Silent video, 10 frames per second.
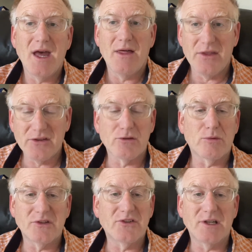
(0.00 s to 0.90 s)
this is
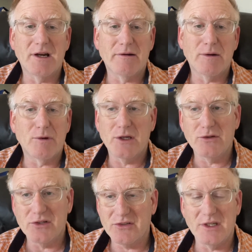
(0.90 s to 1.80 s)
one scenario where you
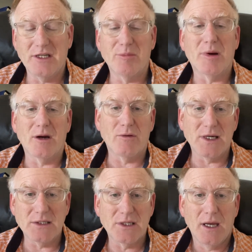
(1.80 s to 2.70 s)
just need to part ways.